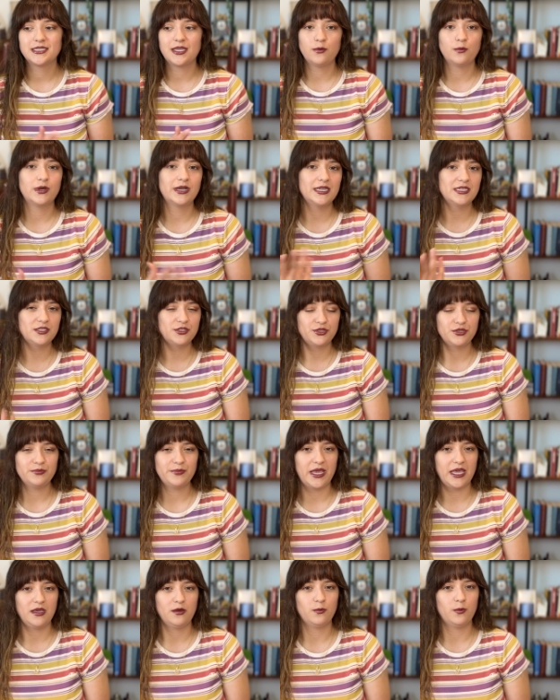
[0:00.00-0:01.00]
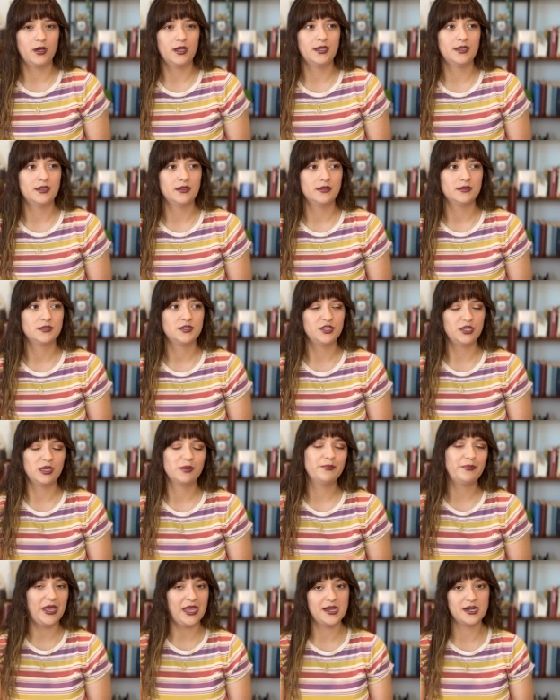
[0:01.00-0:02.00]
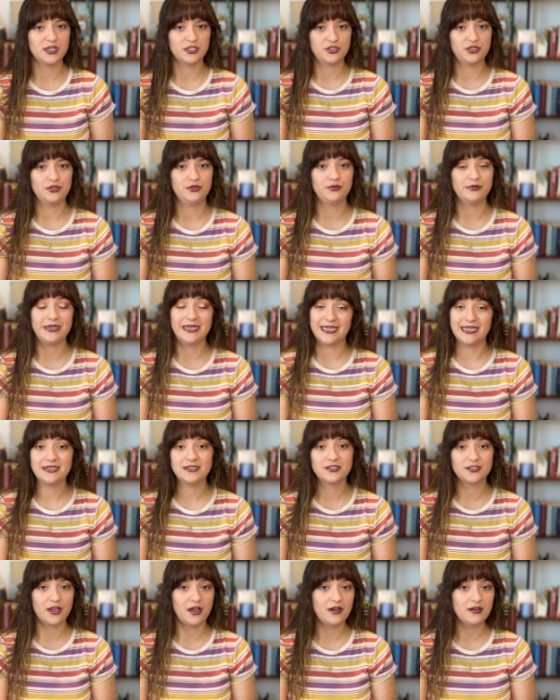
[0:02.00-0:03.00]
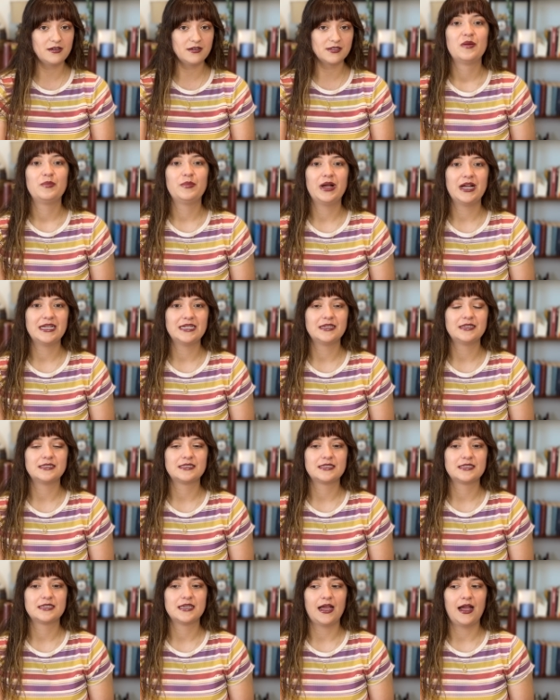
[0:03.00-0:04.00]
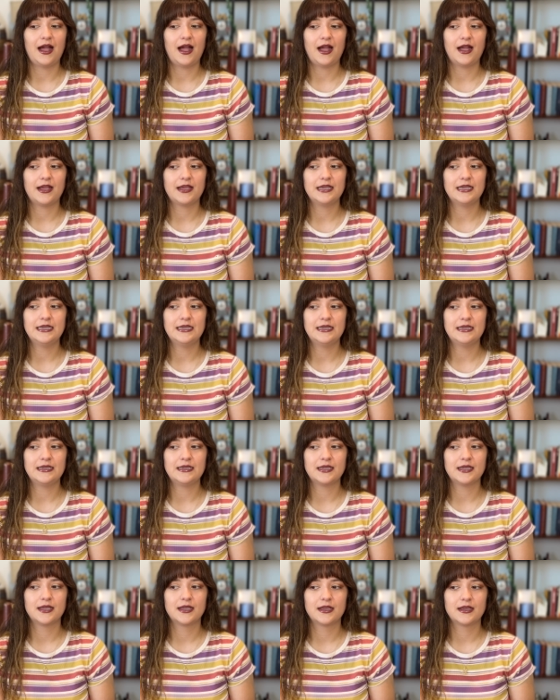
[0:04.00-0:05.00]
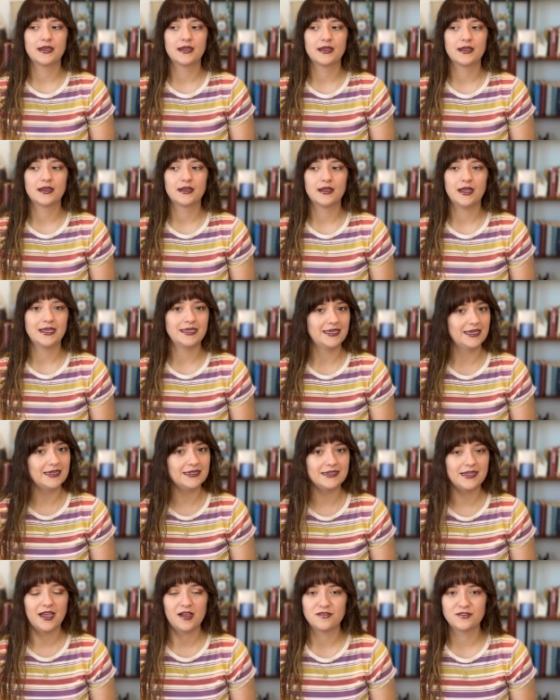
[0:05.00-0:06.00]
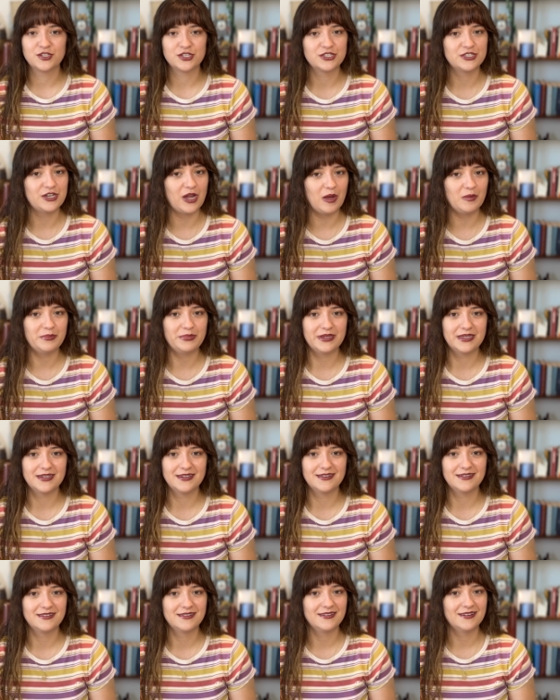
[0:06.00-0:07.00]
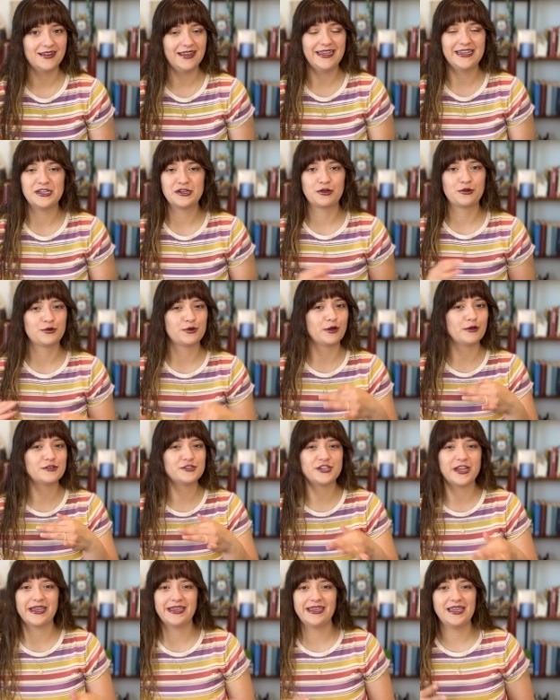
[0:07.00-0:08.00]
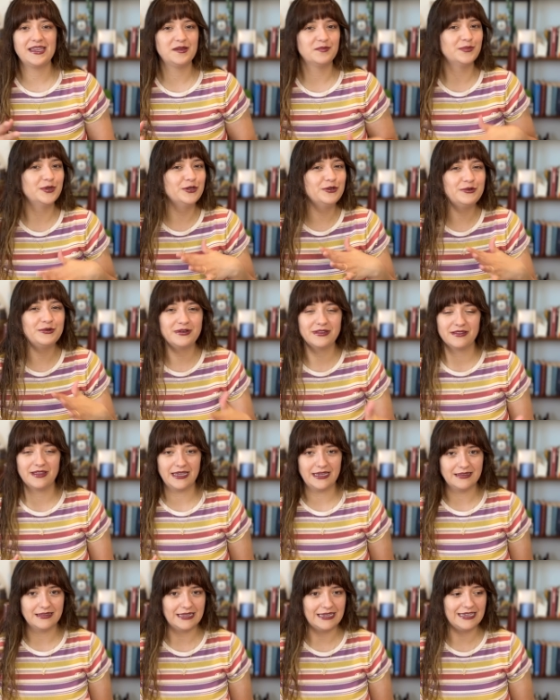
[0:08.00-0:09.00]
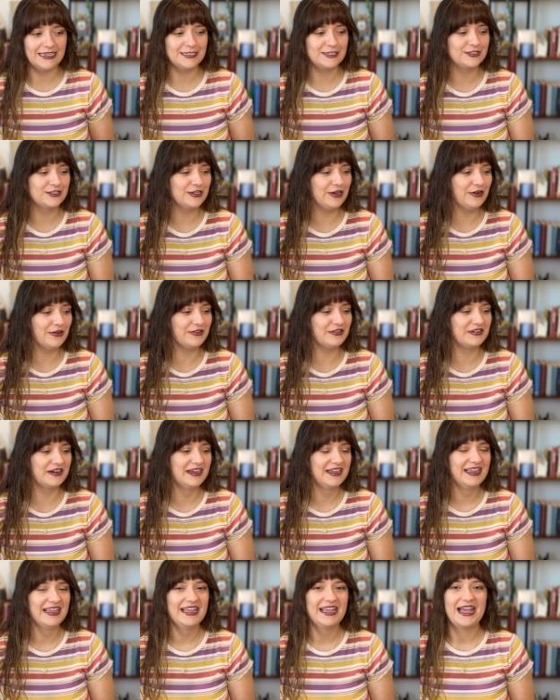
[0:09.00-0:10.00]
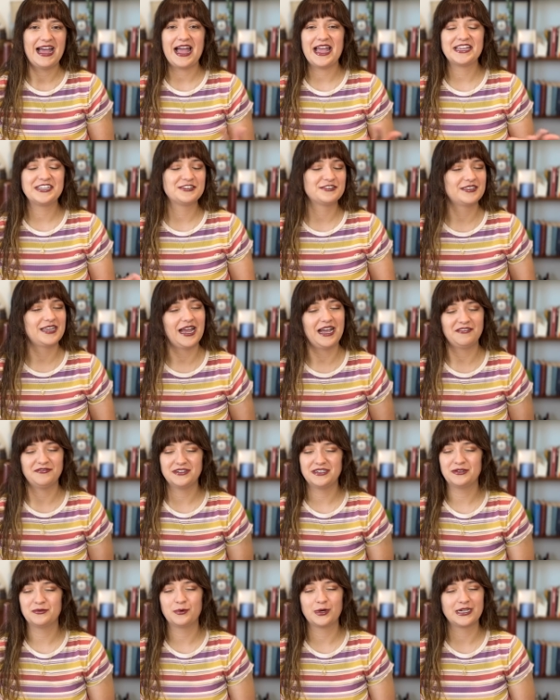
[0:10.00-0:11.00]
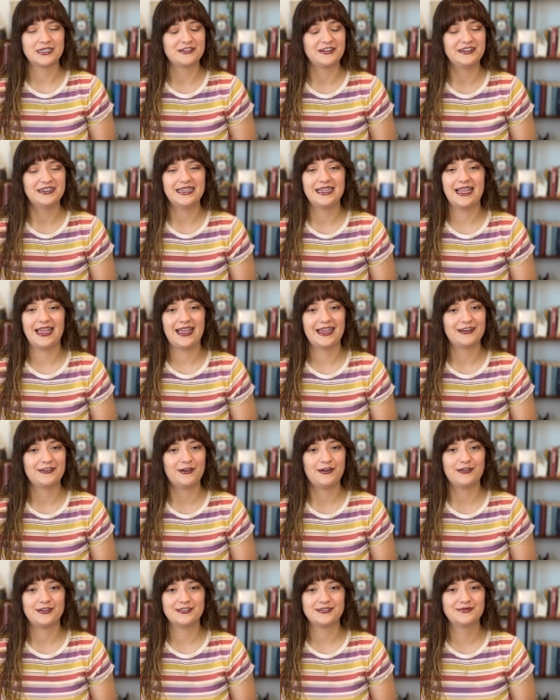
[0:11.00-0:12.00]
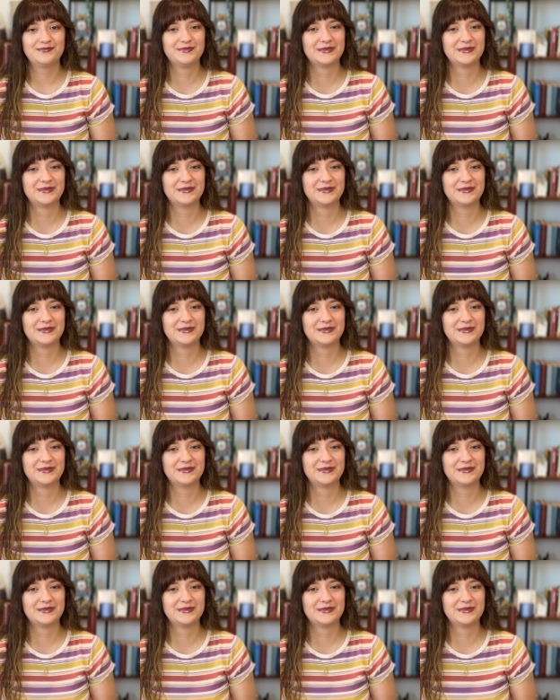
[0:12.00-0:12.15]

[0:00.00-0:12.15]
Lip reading: wanted to make one to compare to knit socks, but I, again, have just not been in a crocheting mood lately, so I just haven't worked on it at all.